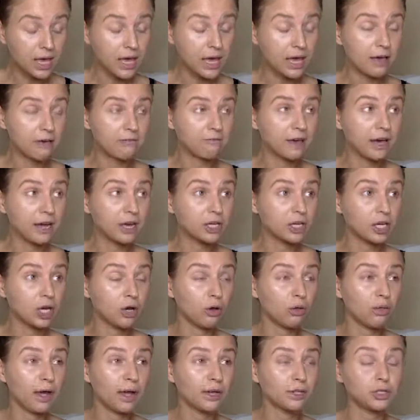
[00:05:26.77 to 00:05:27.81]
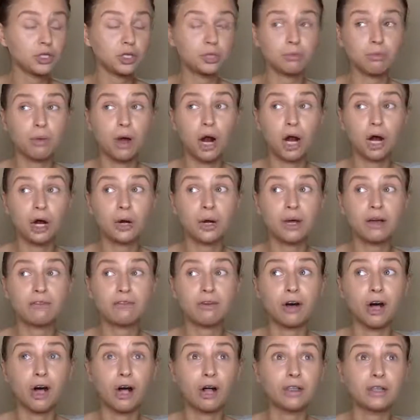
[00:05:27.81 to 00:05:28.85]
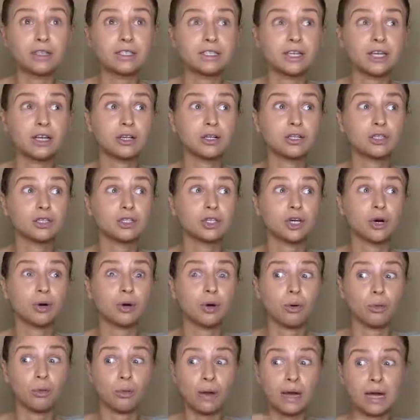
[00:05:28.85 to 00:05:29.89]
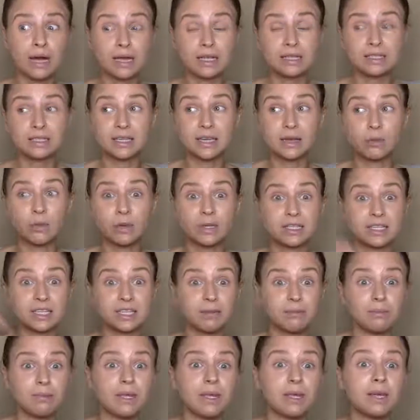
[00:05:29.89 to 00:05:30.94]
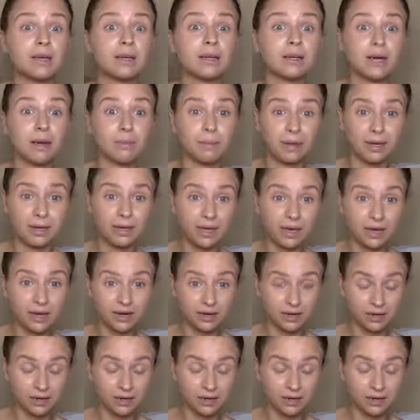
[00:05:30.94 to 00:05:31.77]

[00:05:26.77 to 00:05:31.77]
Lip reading: if I know that tomorrow, if all the sales go away, it's like what's going to be coming in.